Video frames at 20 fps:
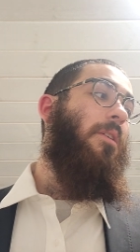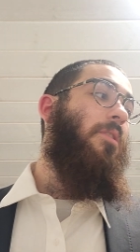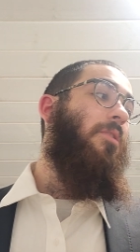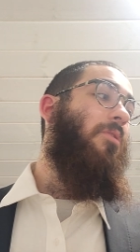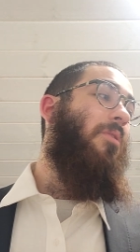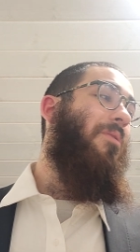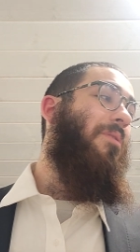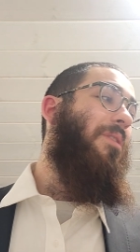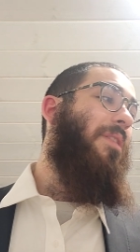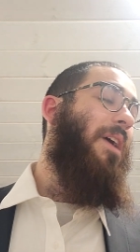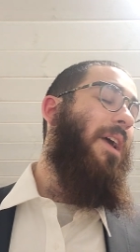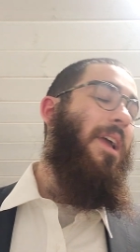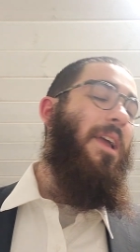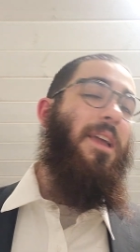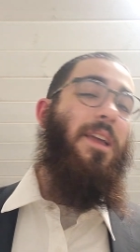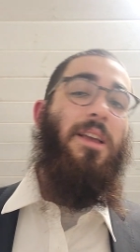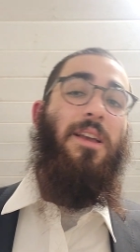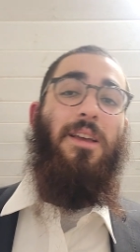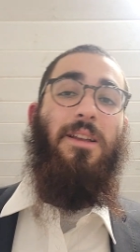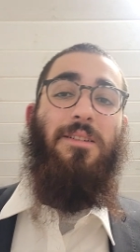So
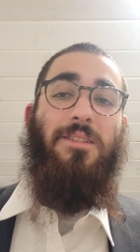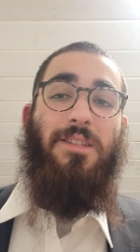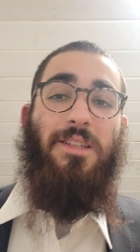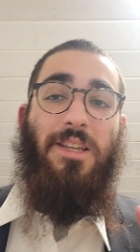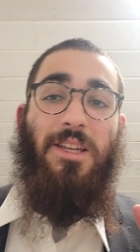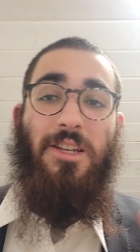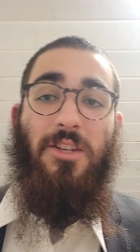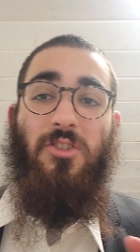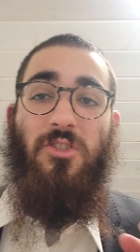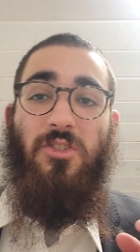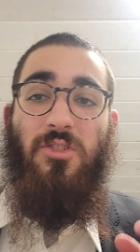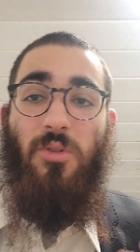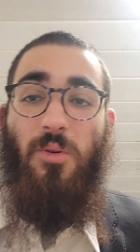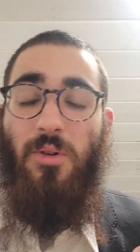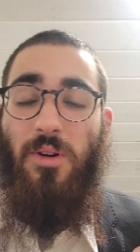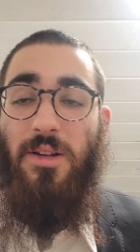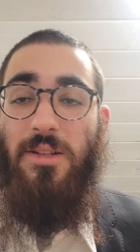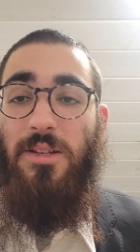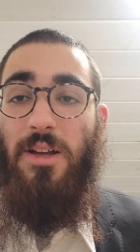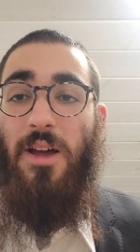they can teach
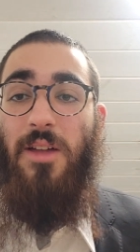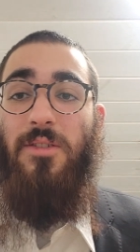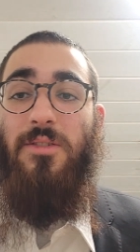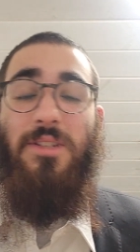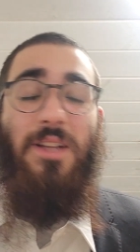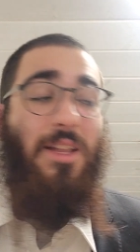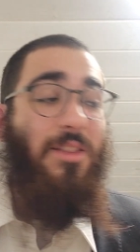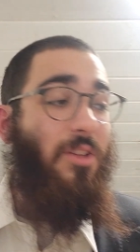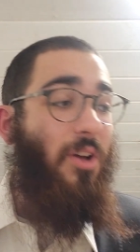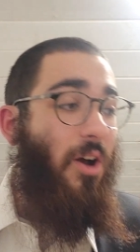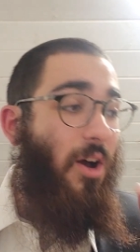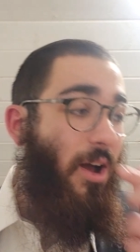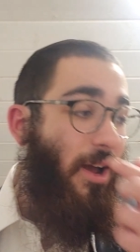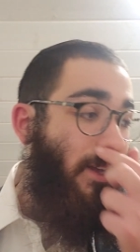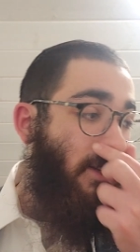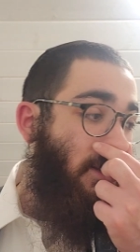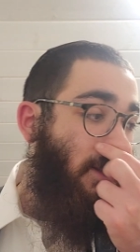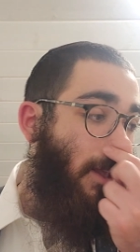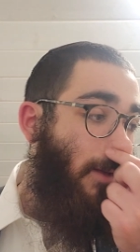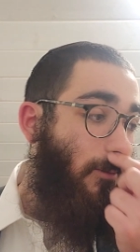Torah to others at the
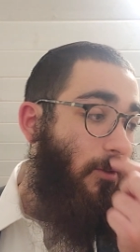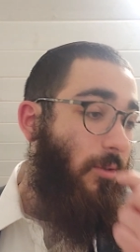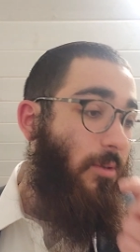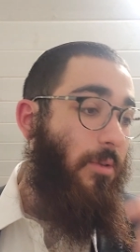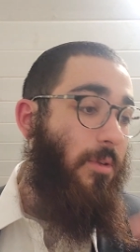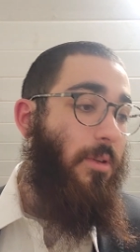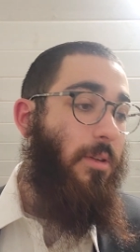highest level.